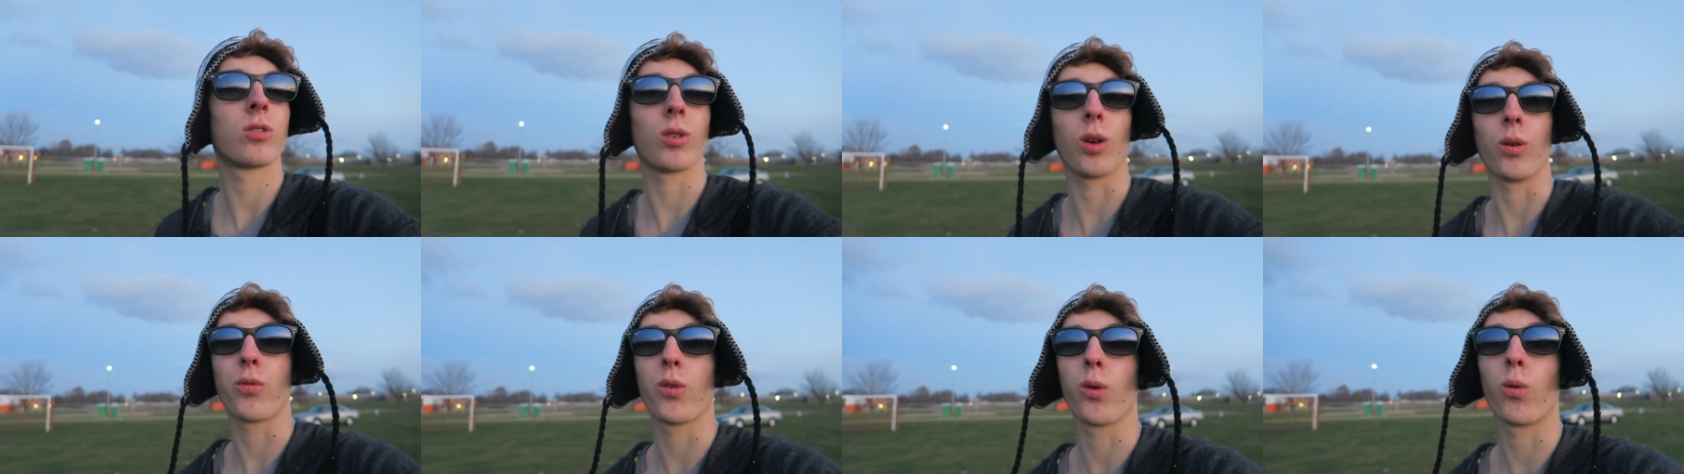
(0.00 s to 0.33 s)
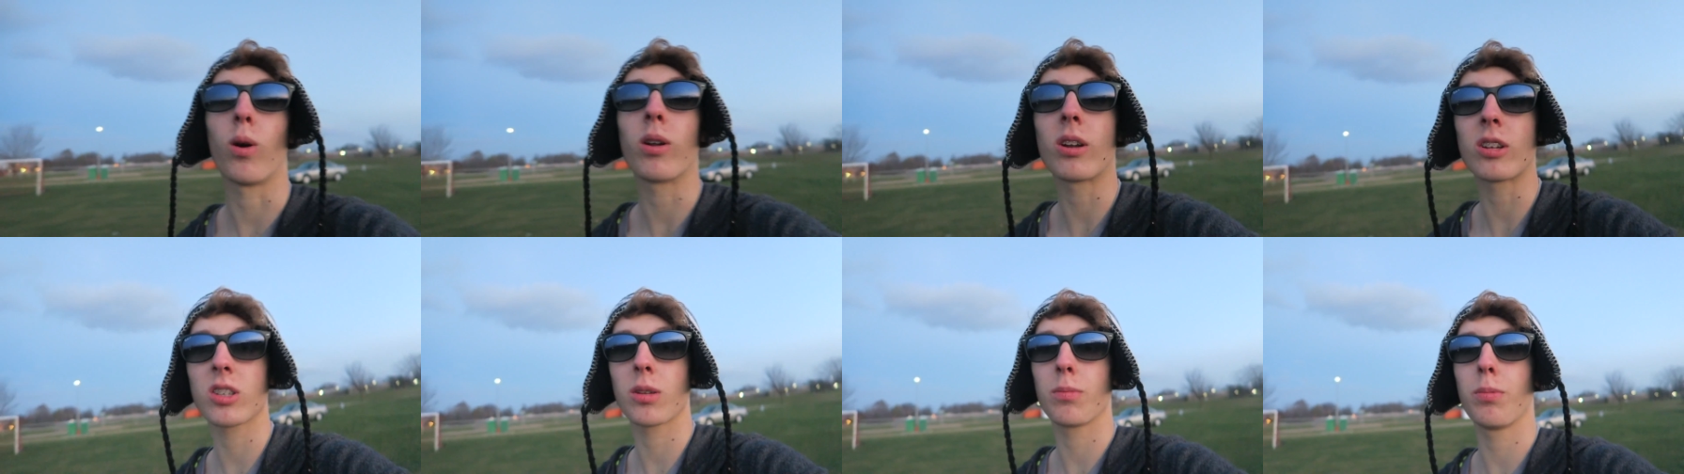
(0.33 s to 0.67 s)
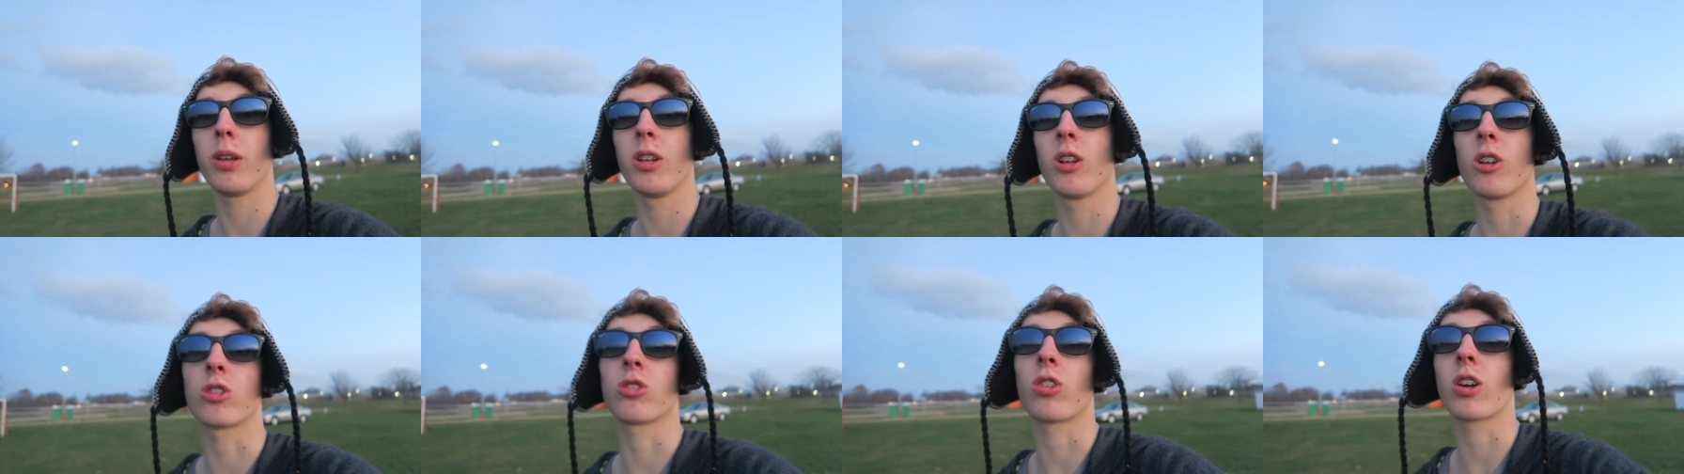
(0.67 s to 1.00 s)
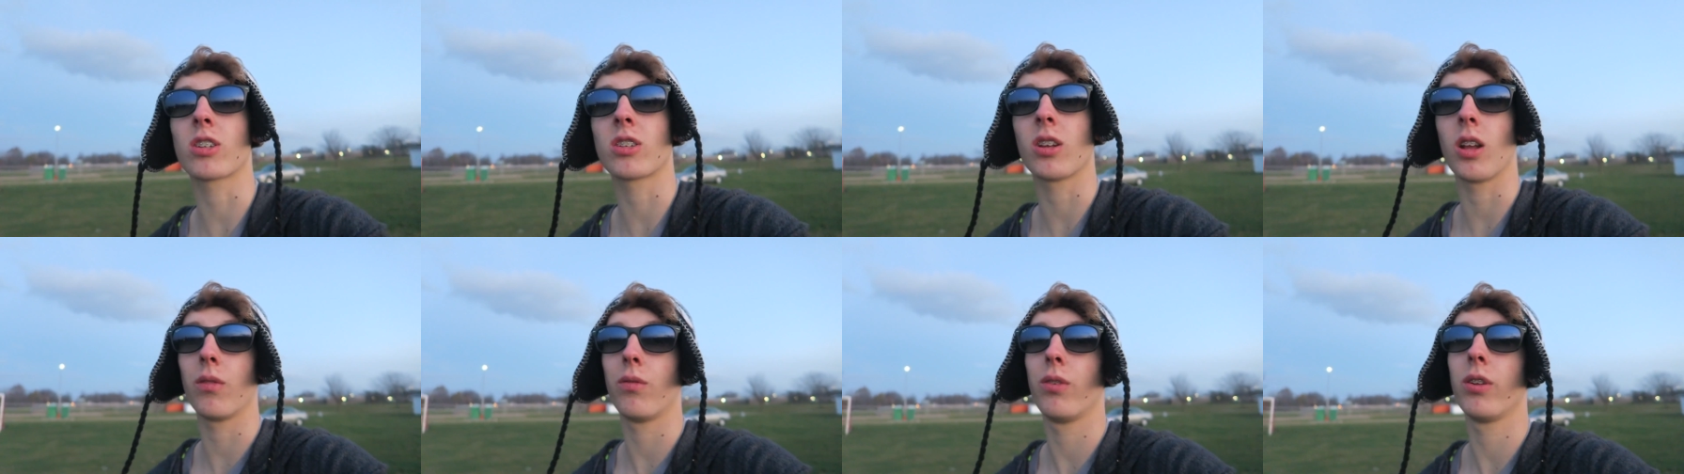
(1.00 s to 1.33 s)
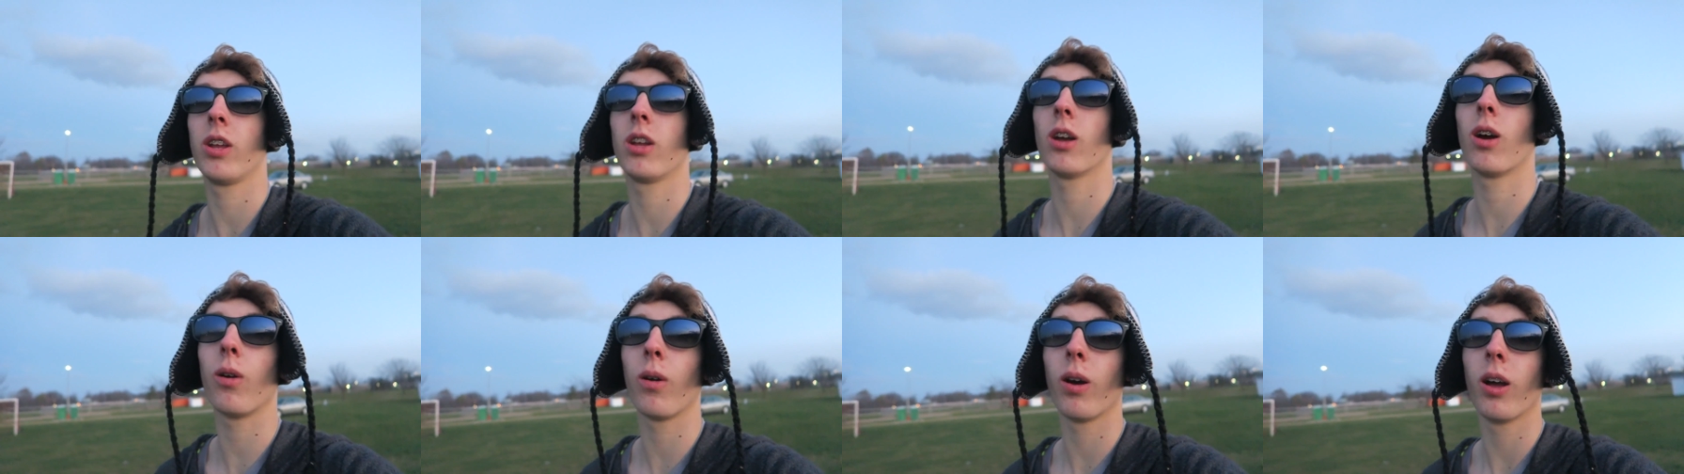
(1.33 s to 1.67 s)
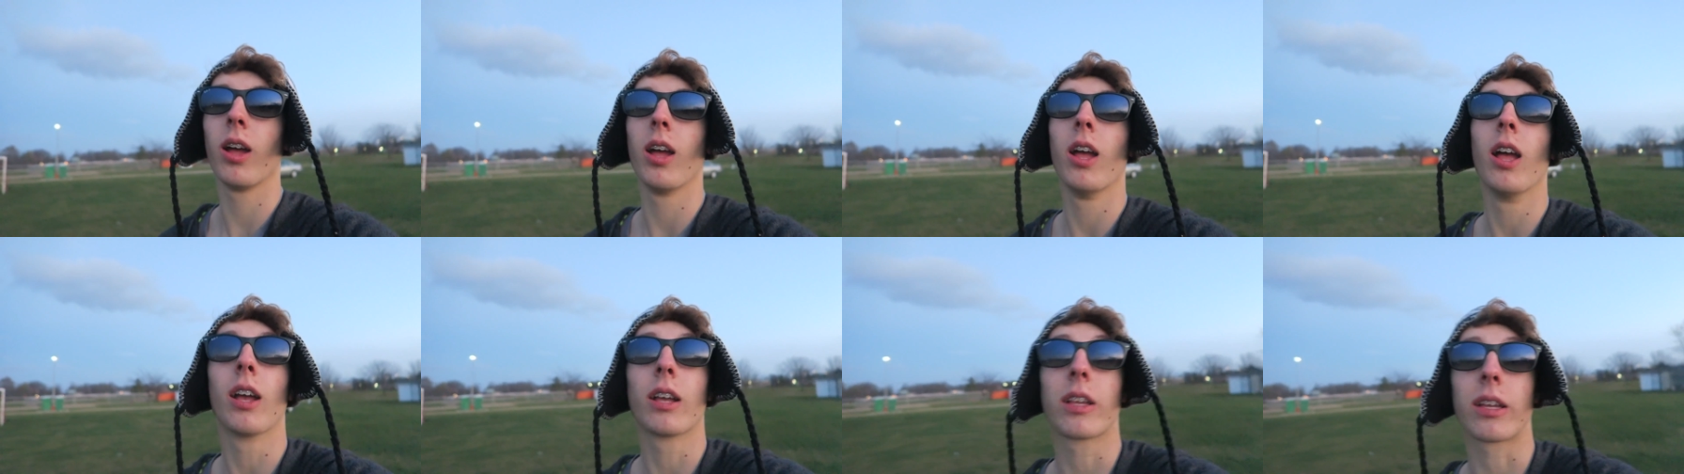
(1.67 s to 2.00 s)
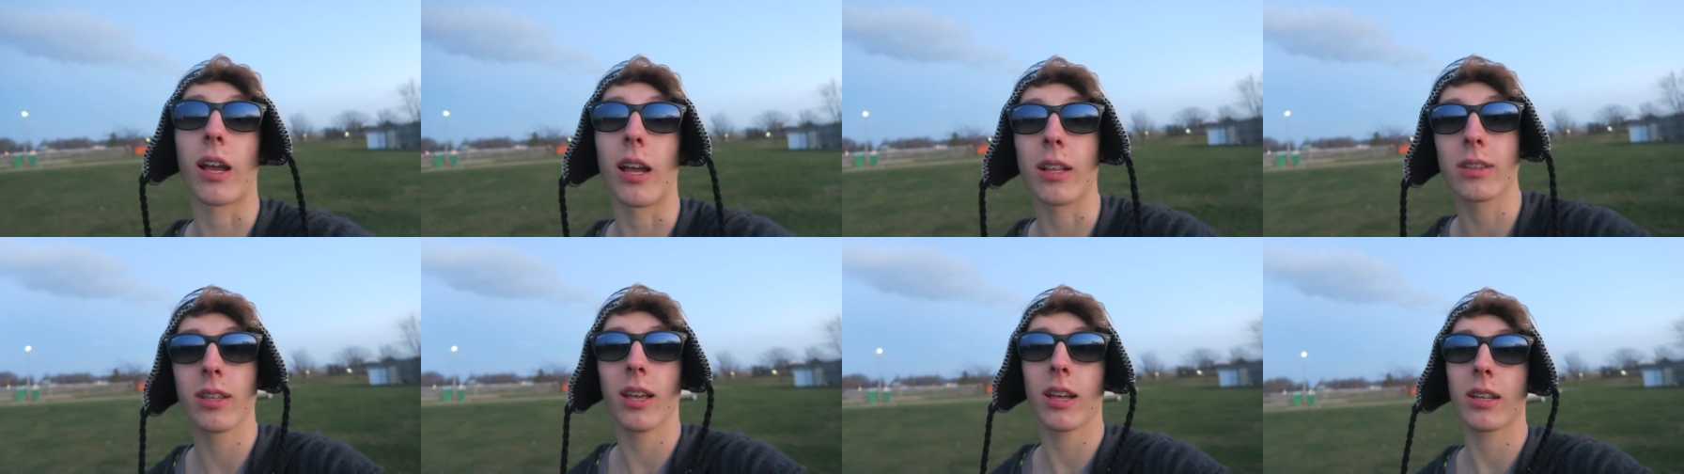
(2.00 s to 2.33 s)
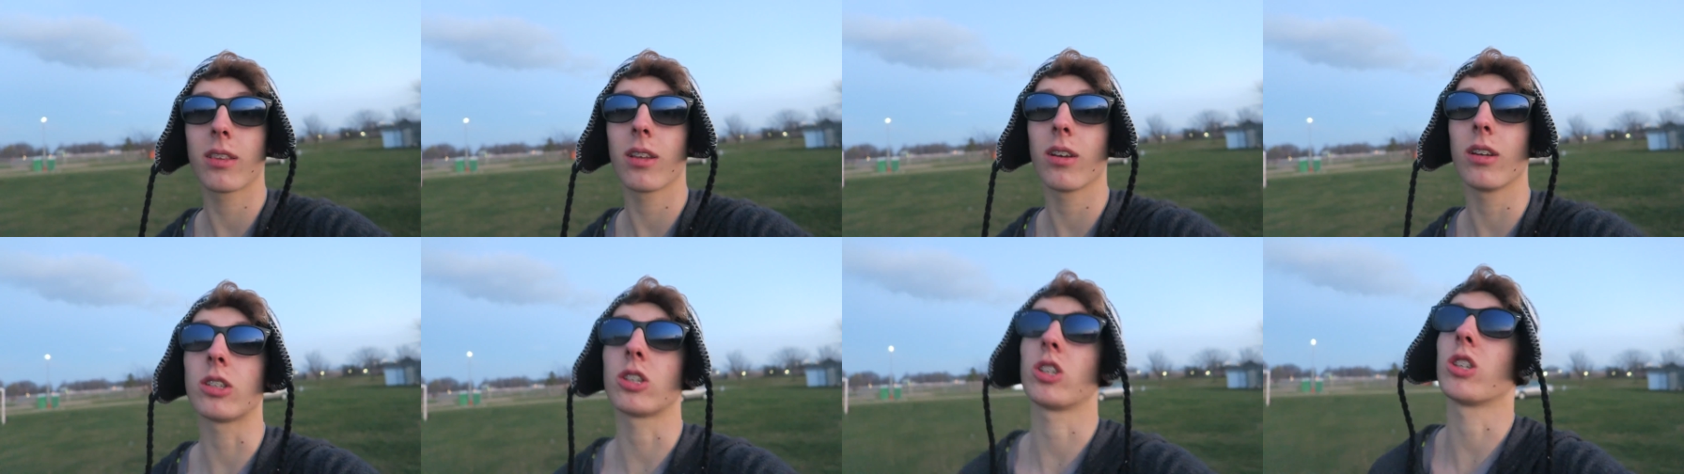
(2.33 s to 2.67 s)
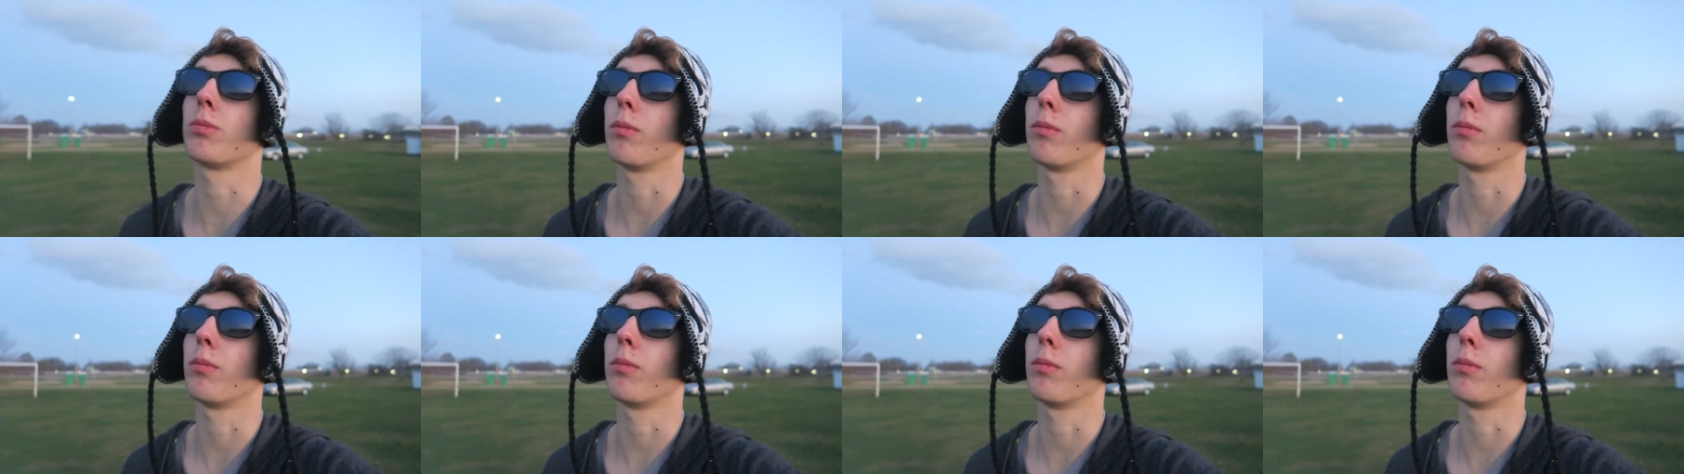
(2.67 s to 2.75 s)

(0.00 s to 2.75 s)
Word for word: So if you want us to be in your trick shot video, contact us.